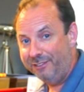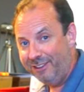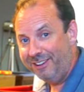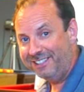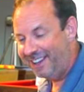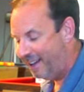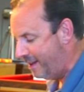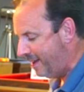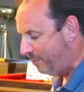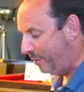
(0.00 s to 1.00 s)
your thighs are,
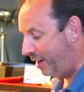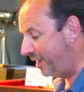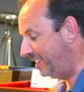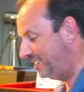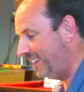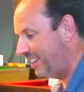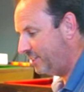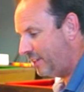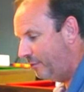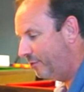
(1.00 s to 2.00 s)
but I can sit at
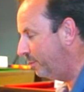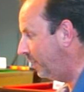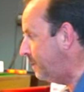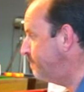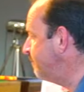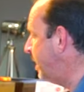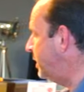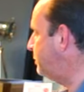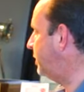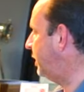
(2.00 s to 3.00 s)
this comfortably.
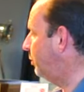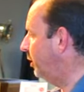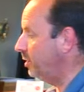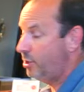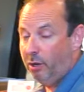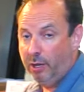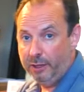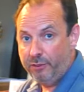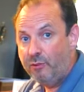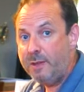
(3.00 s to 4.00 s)
This particular one has got
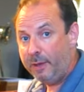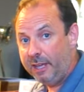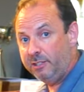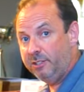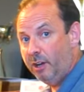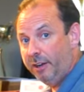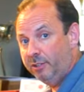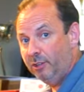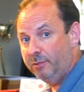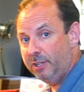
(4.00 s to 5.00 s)
a three-piece dining
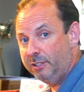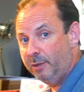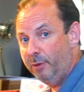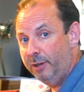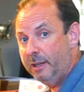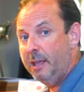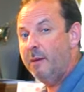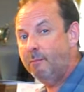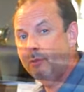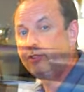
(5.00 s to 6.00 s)
top setup on it.
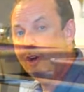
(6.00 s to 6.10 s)
Most